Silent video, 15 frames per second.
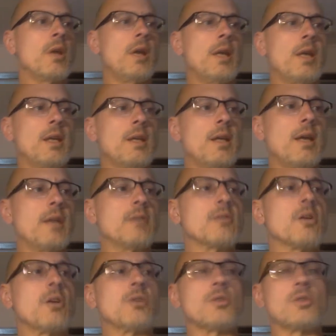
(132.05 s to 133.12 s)
And again, it's
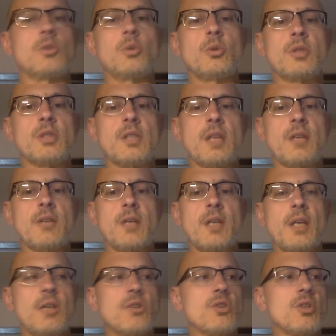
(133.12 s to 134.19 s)
called School
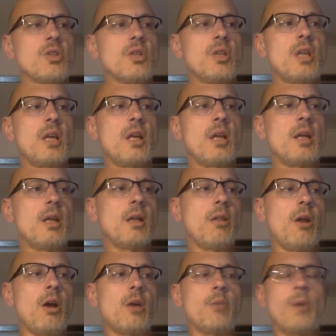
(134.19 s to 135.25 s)
Desegregation
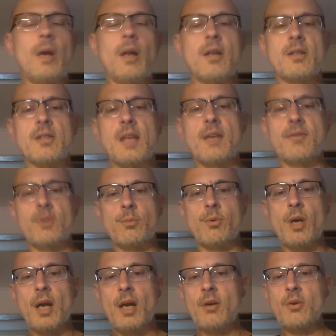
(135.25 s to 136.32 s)
Law and Policy After
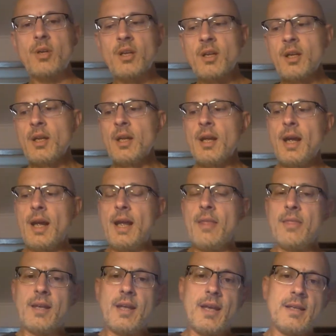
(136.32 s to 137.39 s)
Brown. And
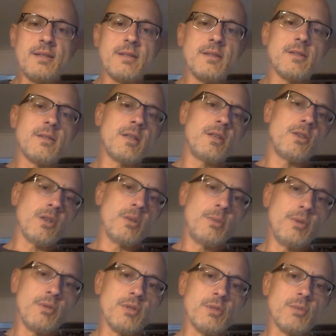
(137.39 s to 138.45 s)
the cases that you're going to
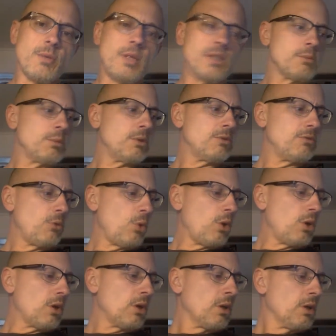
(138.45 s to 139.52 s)
be responsible
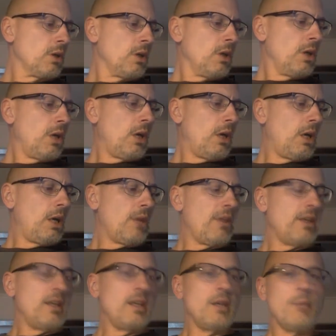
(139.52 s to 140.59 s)
for
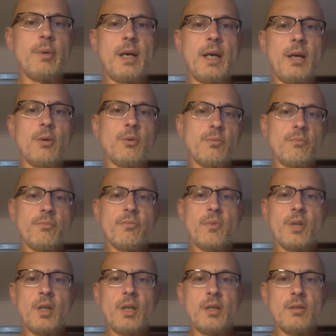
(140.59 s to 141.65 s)
thinking about,
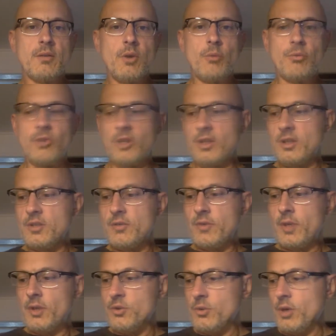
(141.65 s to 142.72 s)
and hopefully these
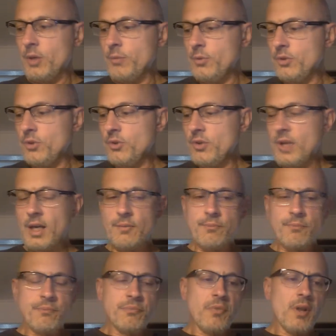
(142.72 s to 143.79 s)
videos will help you do that,
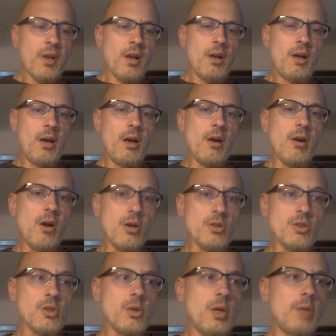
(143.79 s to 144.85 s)
are
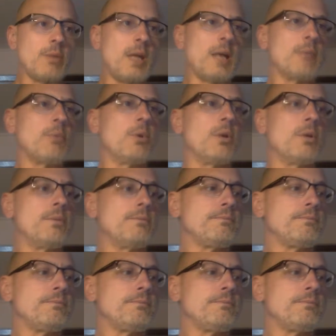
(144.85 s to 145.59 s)
also on Blackboard.